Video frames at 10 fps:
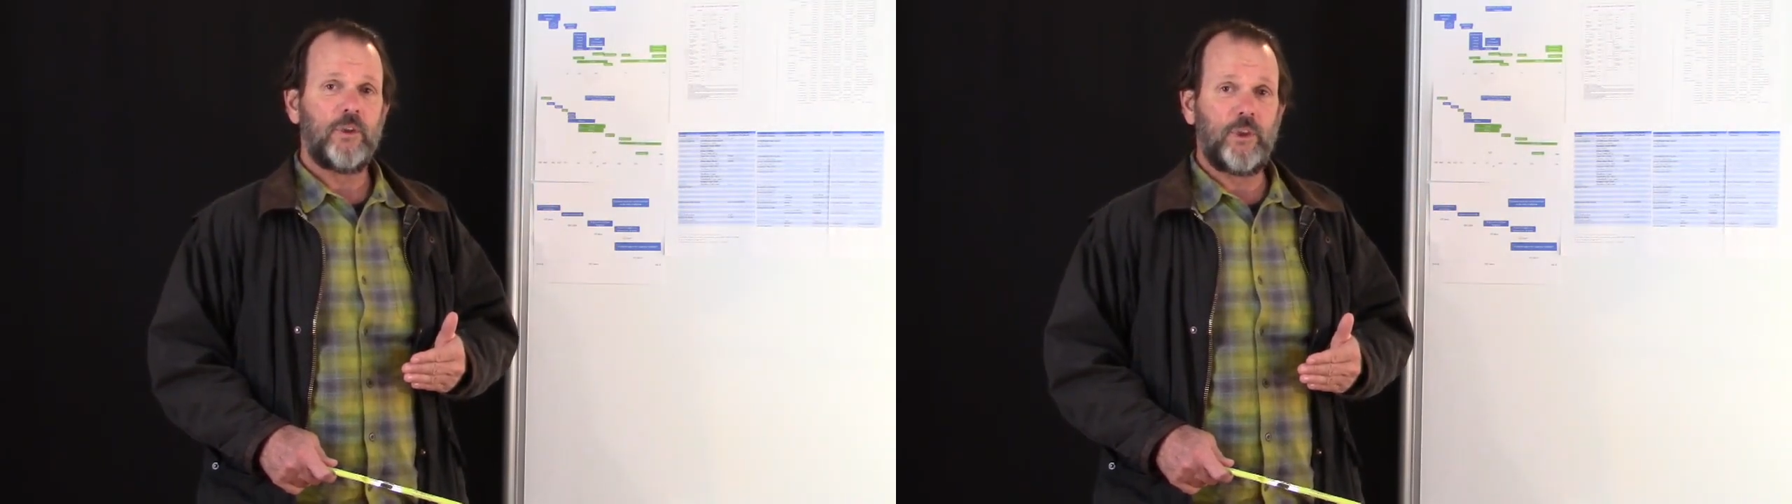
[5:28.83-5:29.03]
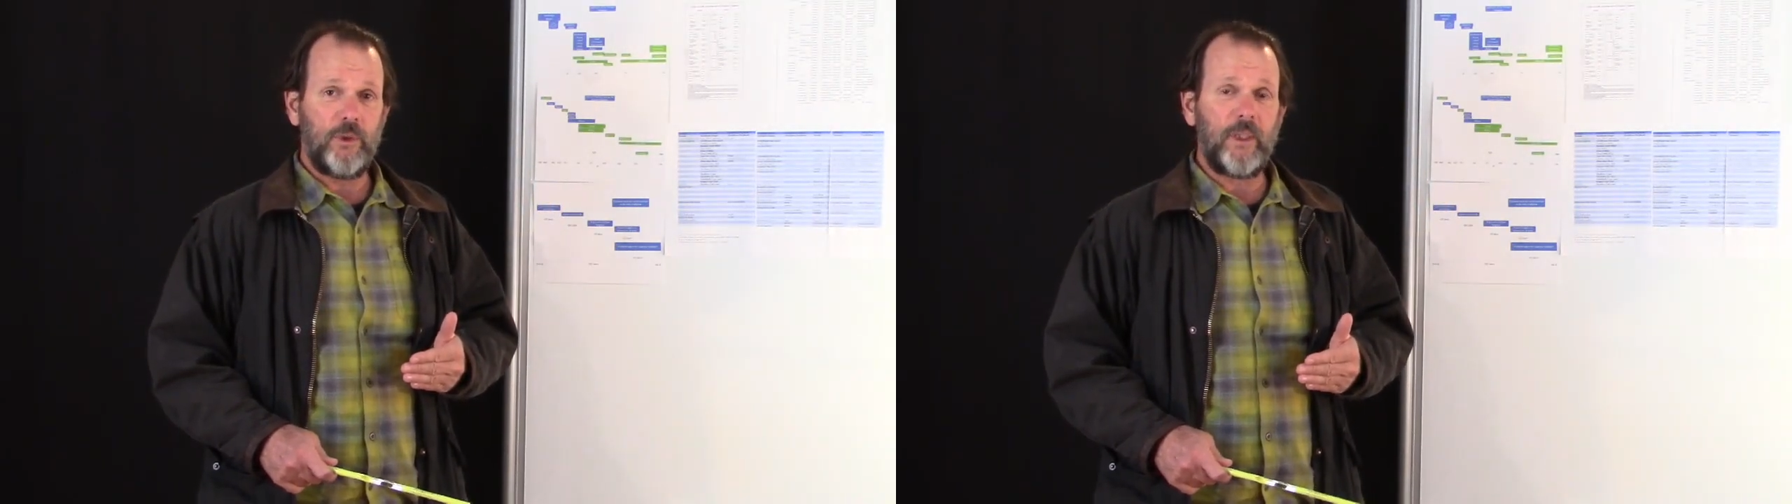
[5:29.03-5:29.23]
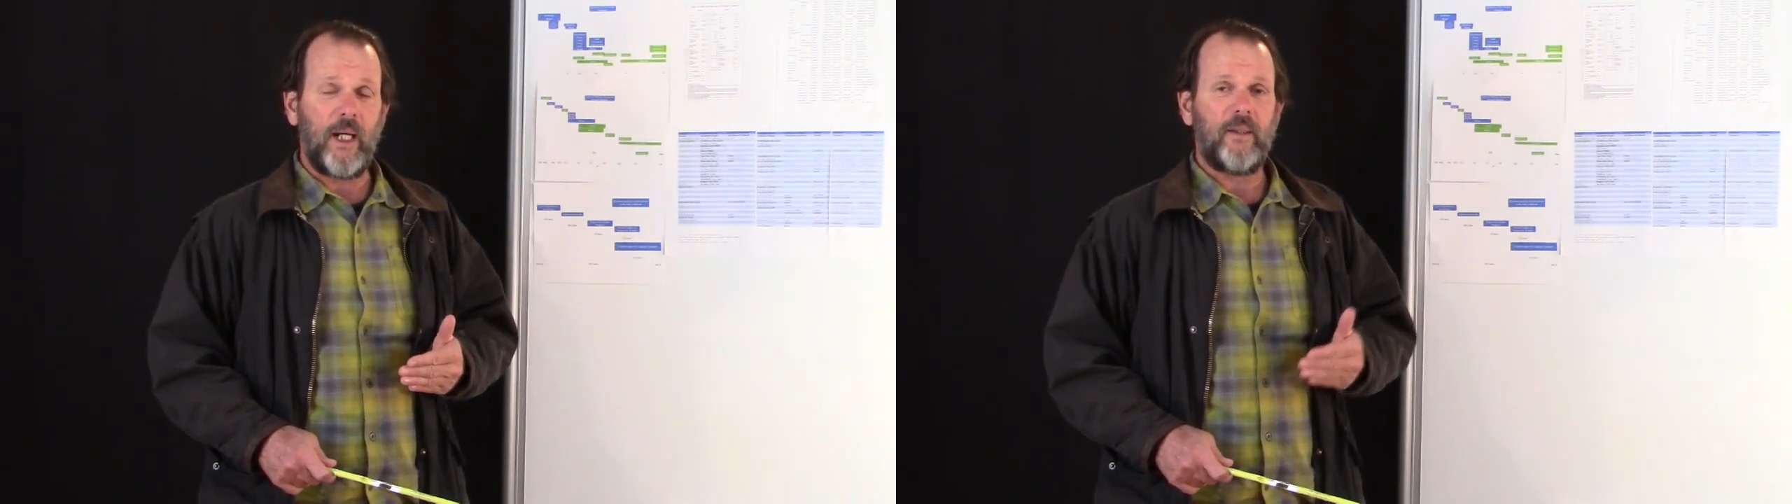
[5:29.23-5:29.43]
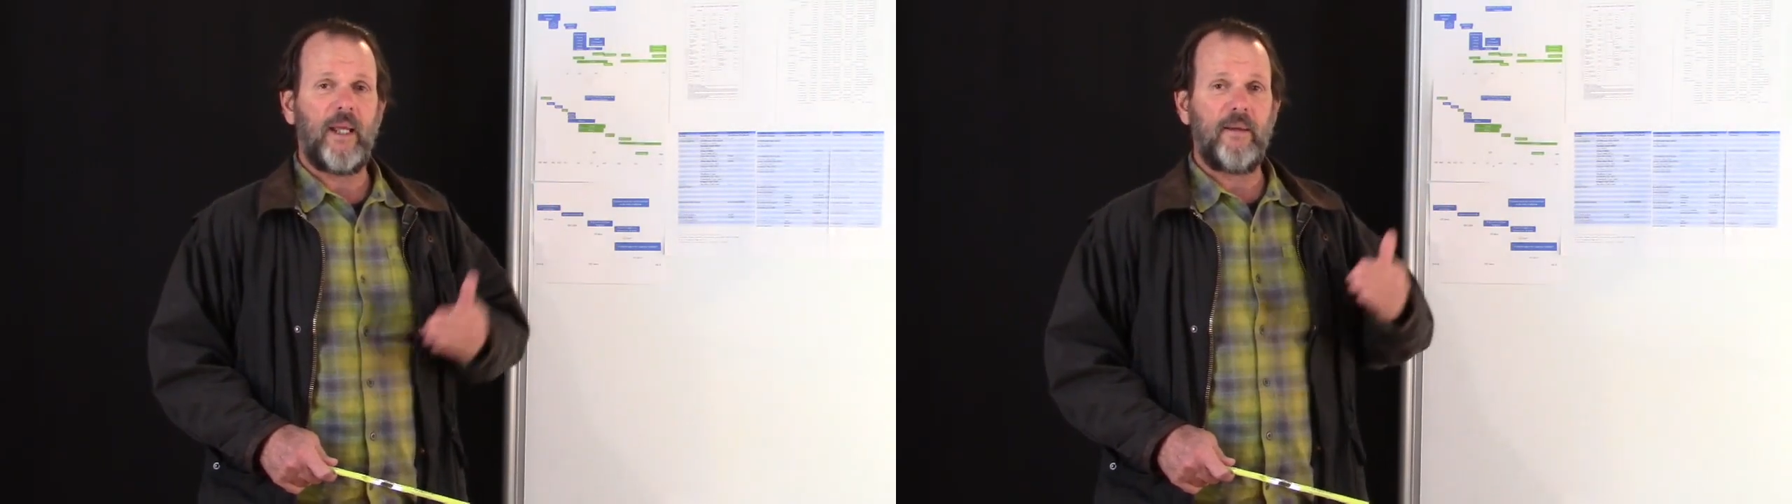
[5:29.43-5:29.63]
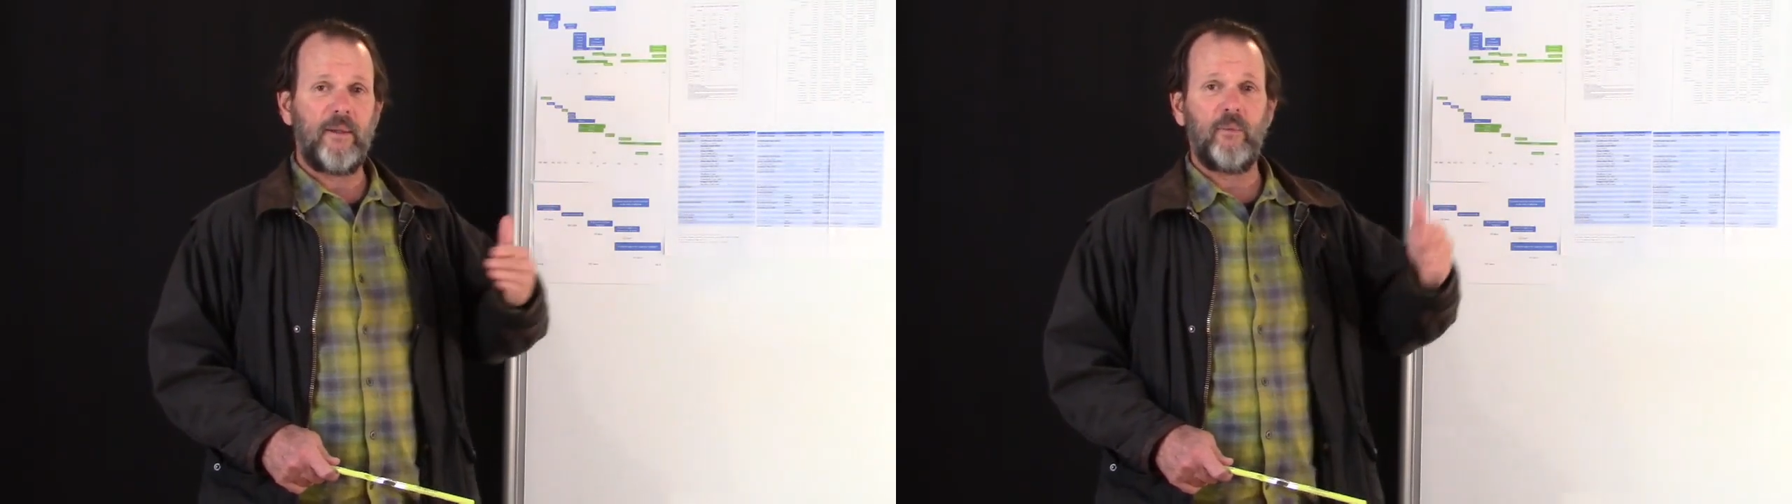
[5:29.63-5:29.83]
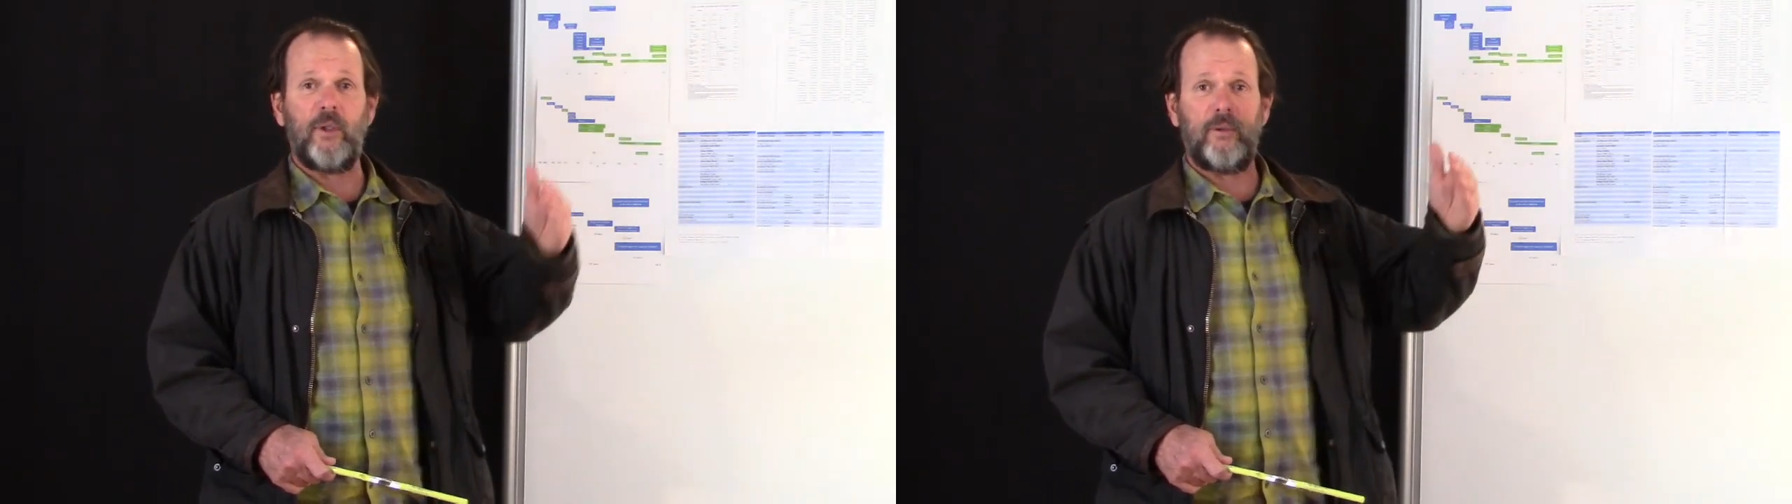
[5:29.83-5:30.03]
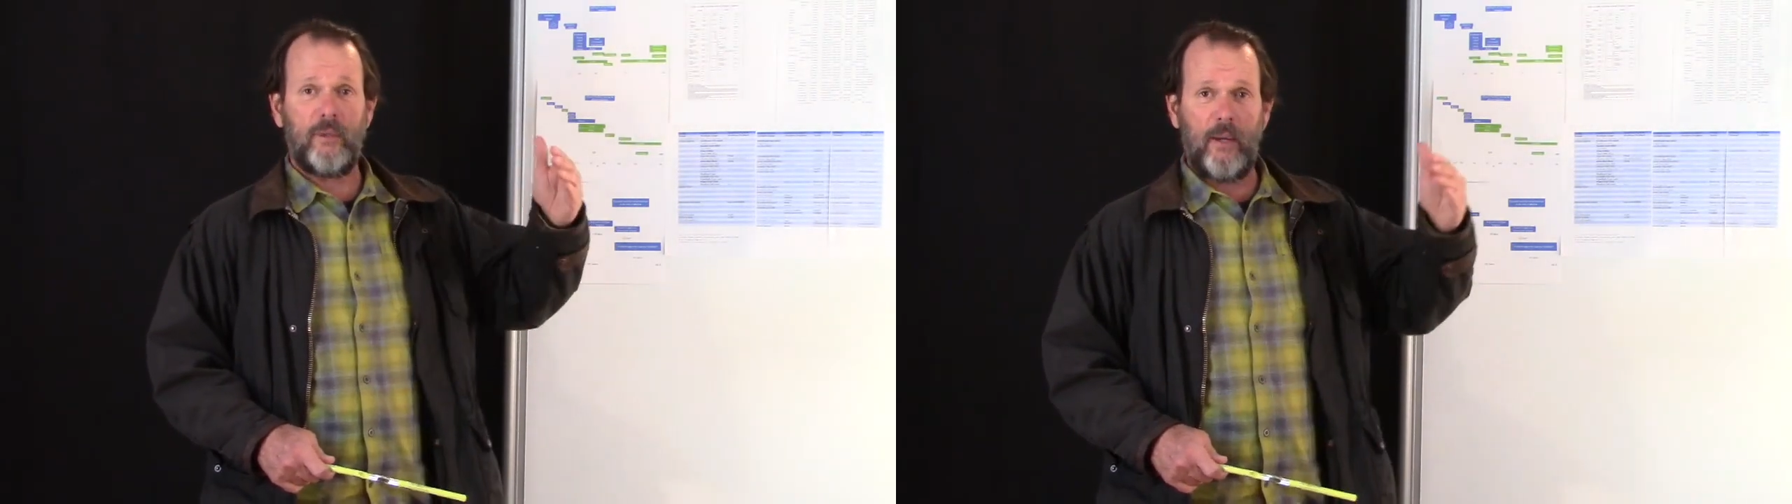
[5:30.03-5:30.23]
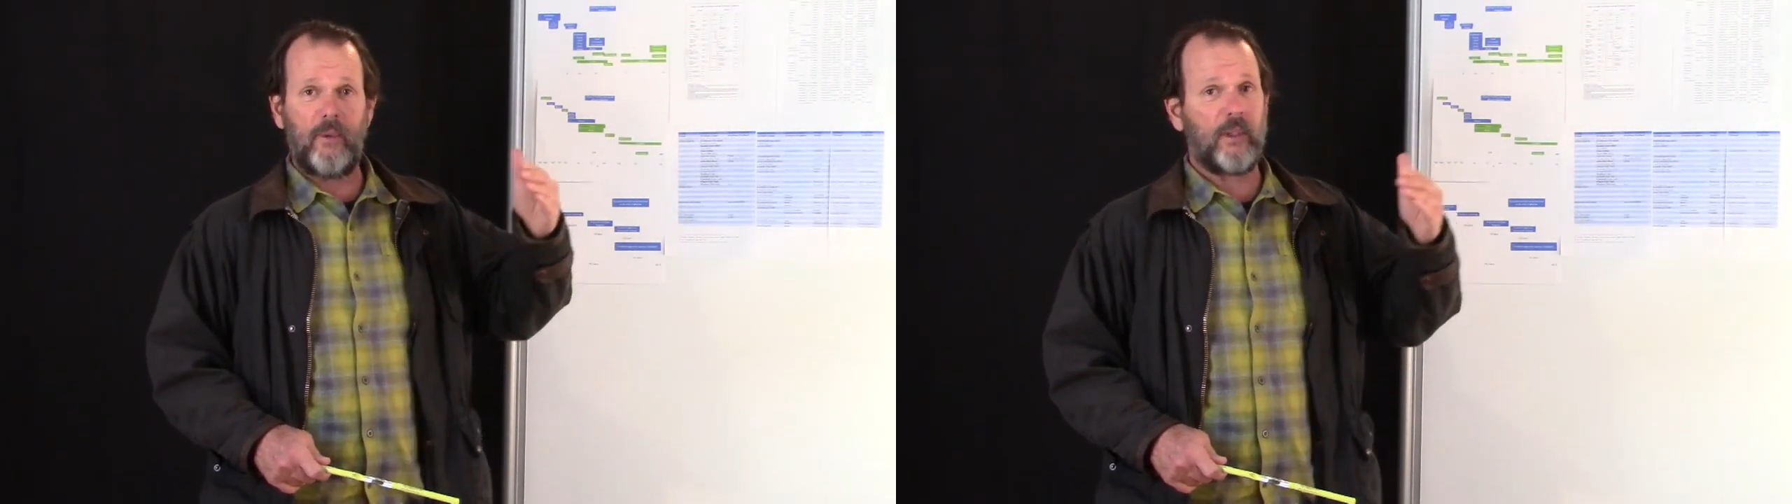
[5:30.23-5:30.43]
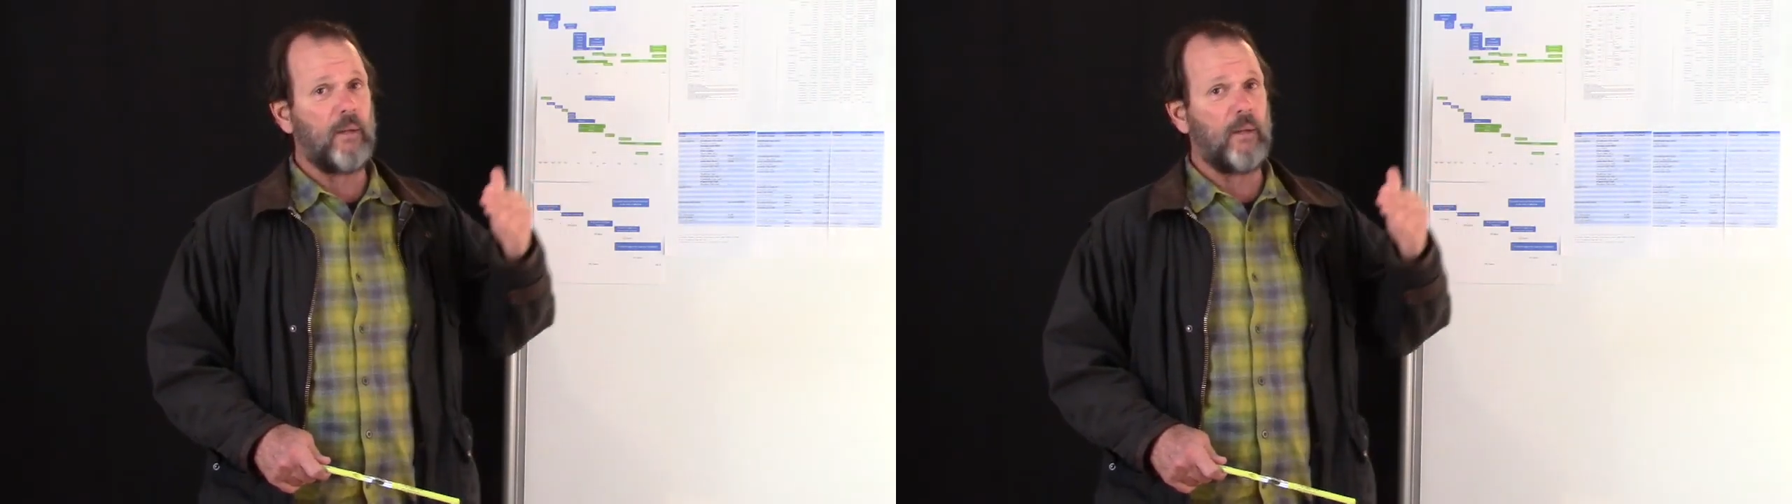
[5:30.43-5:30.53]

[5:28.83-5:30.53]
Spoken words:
Judah. They would